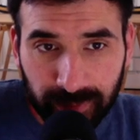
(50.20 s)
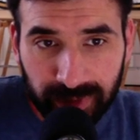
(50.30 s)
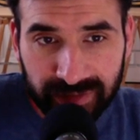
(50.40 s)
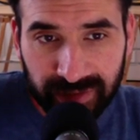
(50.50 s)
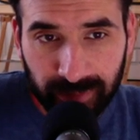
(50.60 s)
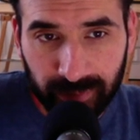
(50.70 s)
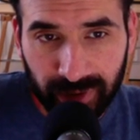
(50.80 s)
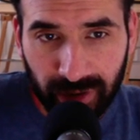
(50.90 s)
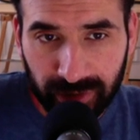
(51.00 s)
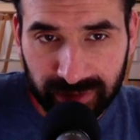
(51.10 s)
with some
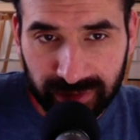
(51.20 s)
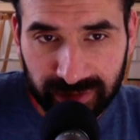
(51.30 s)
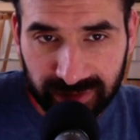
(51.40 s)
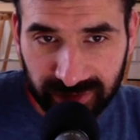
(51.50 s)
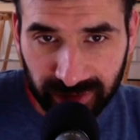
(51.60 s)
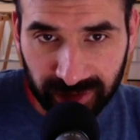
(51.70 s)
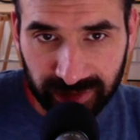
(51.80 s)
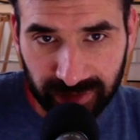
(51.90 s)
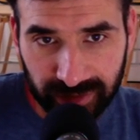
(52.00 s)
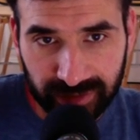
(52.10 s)
current
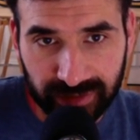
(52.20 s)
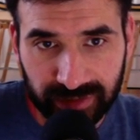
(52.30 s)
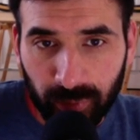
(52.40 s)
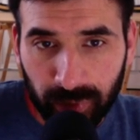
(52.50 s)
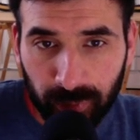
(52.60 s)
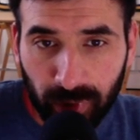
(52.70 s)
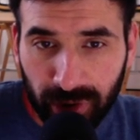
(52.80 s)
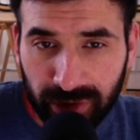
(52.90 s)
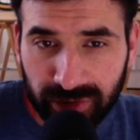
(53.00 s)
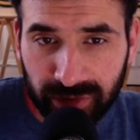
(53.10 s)
standards. We
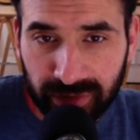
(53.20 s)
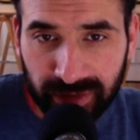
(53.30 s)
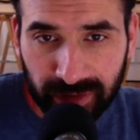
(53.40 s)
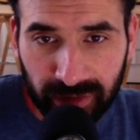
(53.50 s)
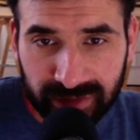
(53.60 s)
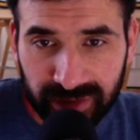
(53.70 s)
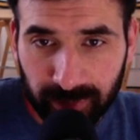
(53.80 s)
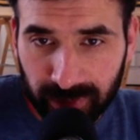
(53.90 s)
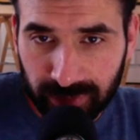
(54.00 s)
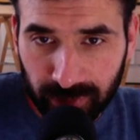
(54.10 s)
worked the
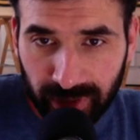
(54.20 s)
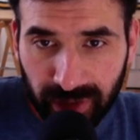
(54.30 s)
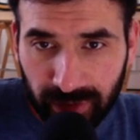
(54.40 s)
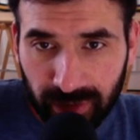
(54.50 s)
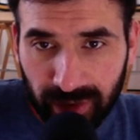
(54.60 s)
concept together